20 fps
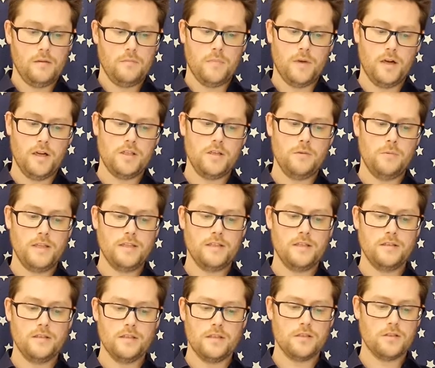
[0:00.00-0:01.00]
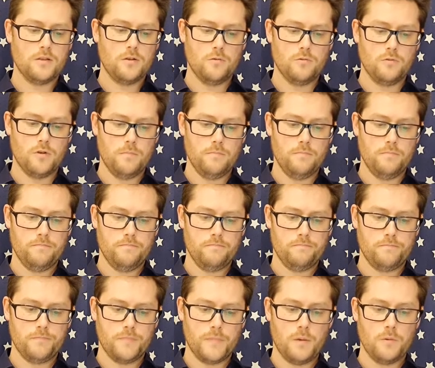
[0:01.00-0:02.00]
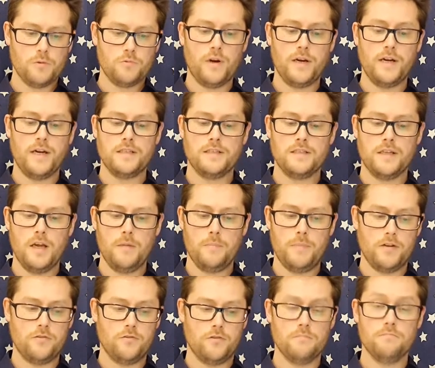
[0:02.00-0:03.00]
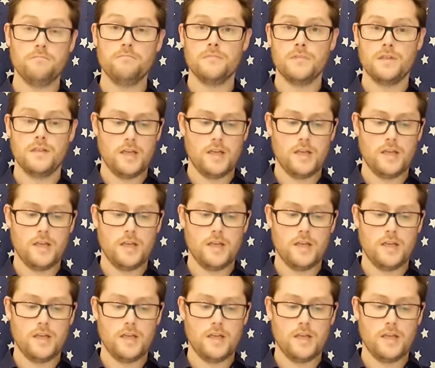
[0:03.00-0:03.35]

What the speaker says: Margie went into the schoolroom. It was right next to her bedroom,